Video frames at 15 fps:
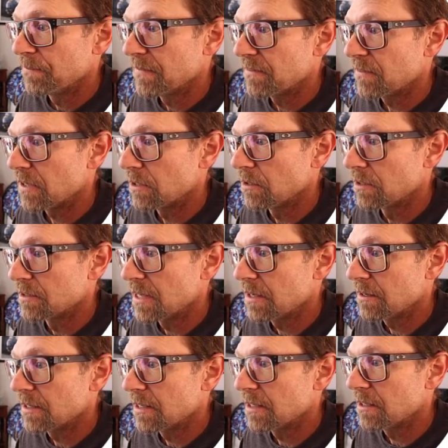If I look
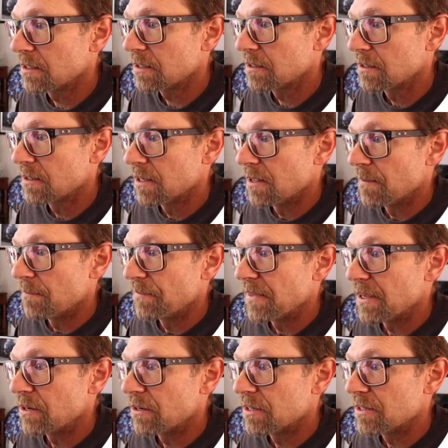down here,
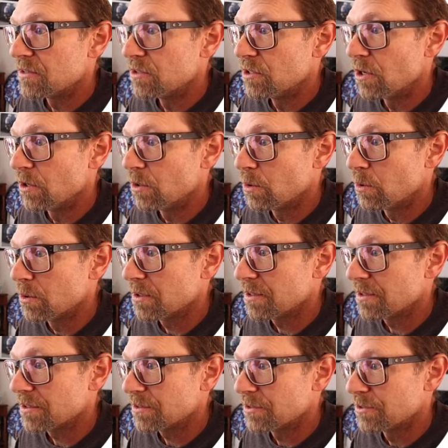there is no
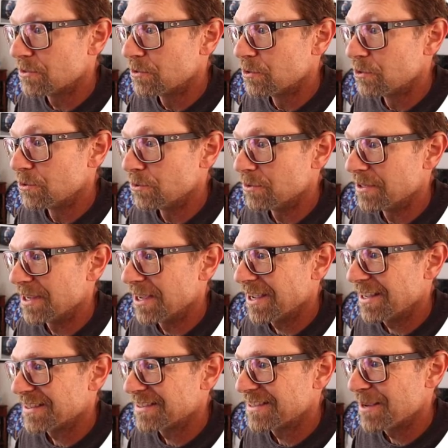soon
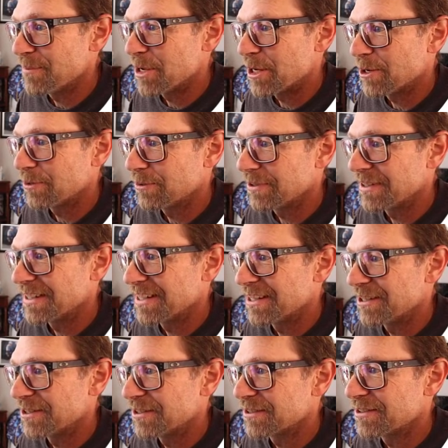semicolon
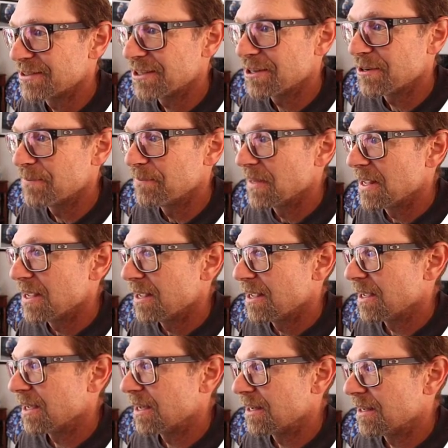here. So
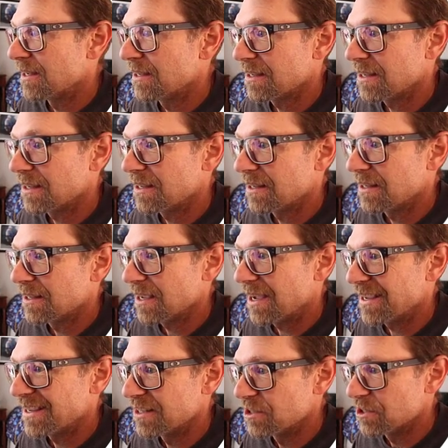
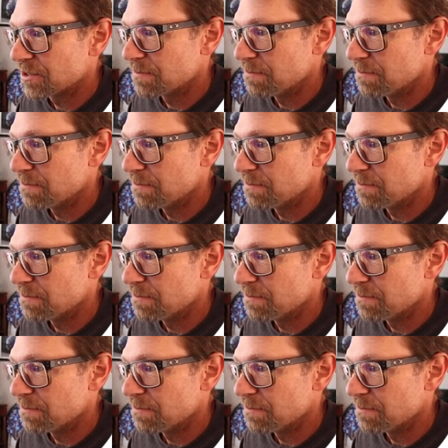I can just